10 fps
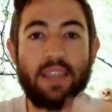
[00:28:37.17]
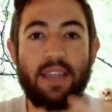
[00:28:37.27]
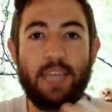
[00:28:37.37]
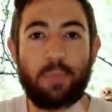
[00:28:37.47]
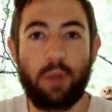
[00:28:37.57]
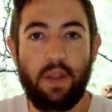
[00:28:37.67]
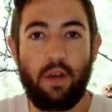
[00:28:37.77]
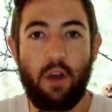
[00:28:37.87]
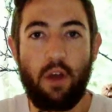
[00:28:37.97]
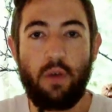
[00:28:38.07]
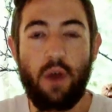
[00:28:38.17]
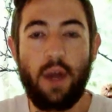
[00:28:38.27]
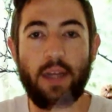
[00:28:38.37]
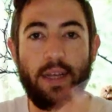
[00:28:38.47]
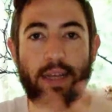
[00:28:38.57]
is an expert in their own
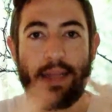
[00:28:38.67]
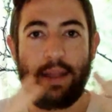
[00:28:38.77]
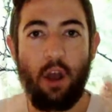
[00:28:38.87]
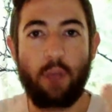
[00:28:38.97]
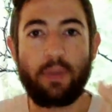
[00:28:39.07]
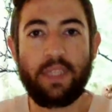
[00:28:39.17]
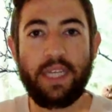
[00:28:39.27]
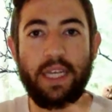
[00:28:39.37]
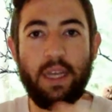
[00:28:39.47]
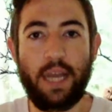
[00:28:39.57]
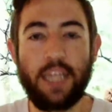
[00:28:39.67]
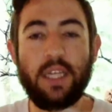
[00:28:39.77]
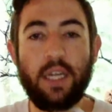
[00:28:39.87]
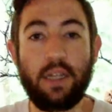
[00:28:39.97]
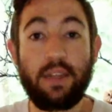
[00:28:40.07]
right, in their own particular niche,
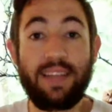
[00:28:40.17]
their